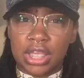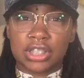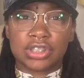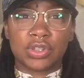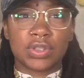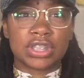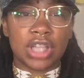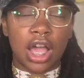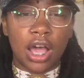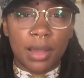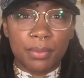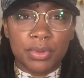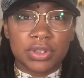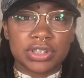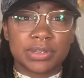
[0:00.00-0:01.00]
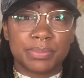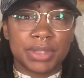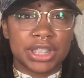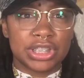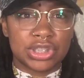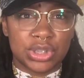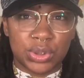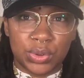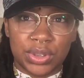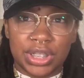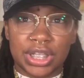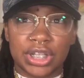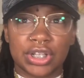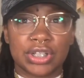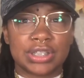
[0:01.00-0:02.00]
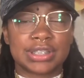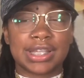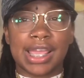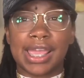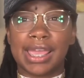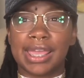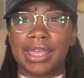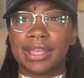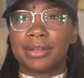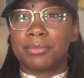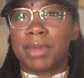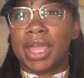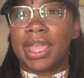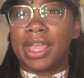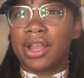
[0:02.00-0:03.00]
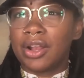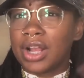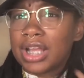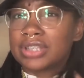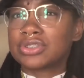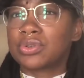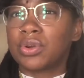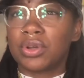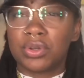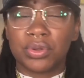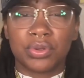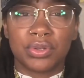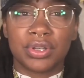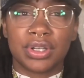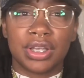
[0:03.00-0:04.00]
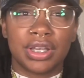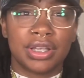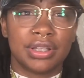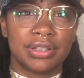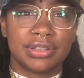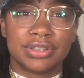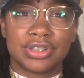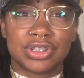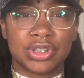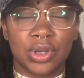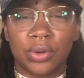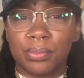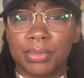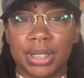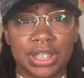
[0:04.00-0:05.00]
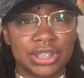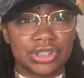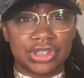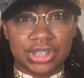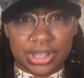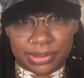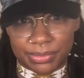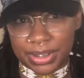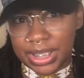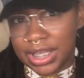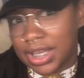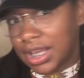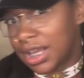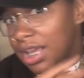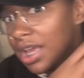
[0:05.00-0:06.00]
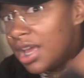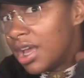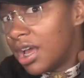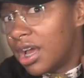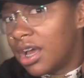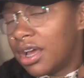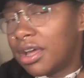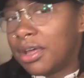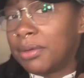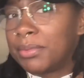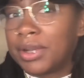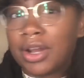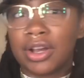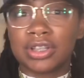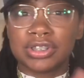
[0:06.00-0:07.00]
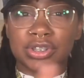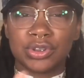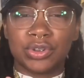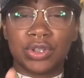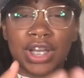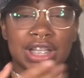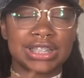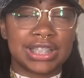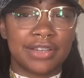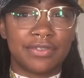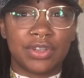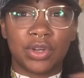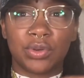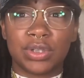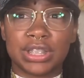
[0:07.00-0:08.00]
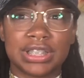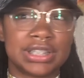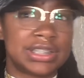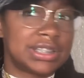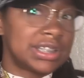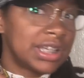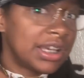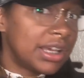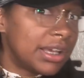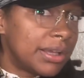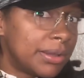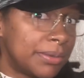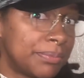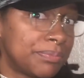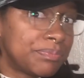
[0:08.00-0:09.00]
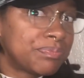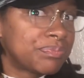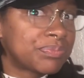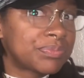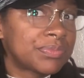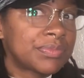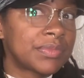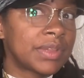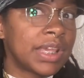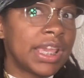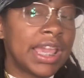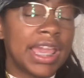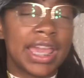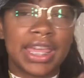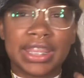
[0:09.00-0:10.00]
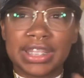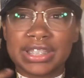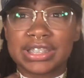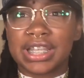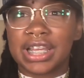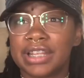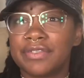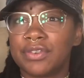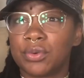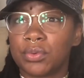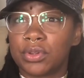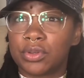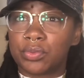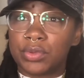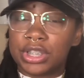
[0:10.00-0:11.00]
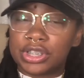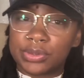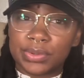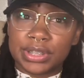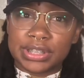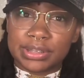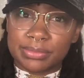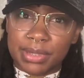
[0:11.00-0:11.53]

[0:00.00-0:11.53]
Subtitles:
So it's almost been 2 years, and my hair has grown so much to me. And also, you guys have noticed, and it's even with the retwist.